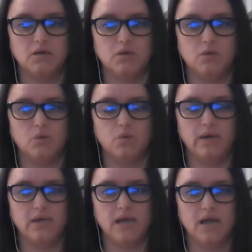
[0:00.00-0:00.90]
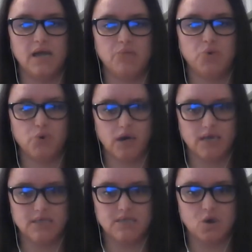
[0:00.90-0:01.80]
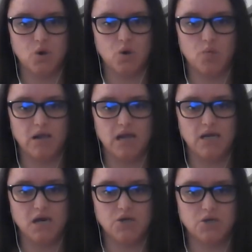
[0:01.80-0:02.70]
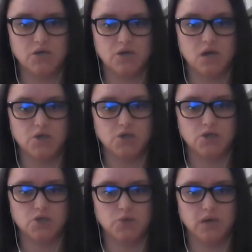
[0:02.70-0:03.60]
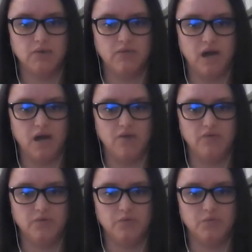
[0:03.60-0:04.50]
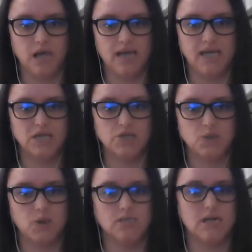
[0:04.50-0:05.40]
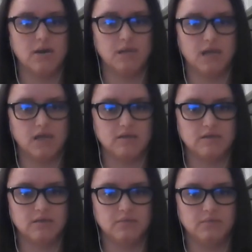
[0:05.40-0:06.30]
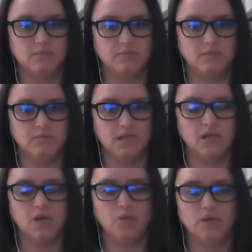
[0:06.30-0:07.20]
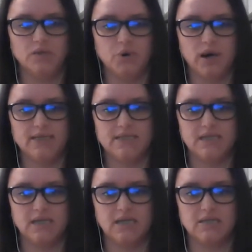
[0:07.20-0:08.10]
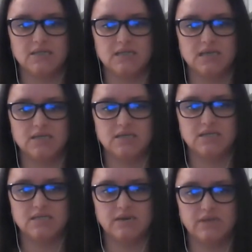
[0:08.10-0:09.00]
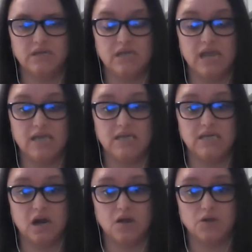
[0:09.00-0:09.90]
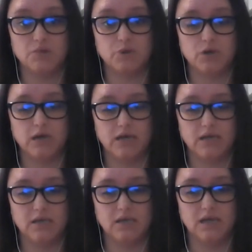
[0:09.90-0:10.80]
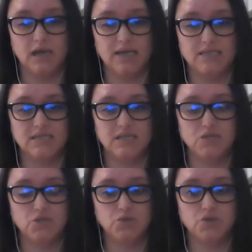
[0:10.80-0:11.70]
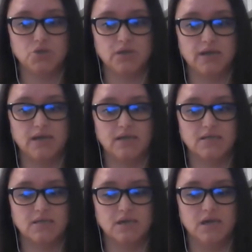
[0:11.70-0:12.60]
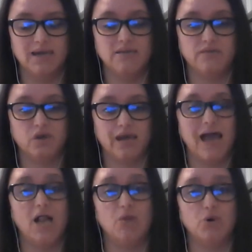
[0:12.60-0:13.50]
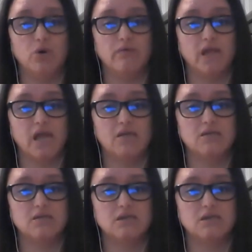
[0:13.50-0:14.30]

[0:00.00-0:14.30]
when I price the home at 100 or 125, I get a certain type of guest. When the pricing gets into $70, $80 per night, I tend to attract a different caliber of guest.